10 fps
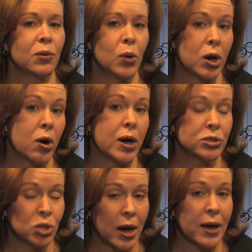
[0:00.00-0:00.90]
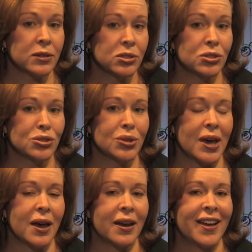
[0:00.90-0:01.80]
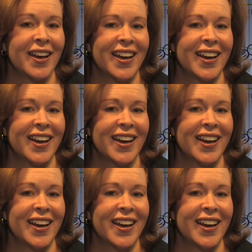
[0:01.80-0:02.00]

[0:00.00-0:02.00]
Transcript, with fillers: and we are on track to do that.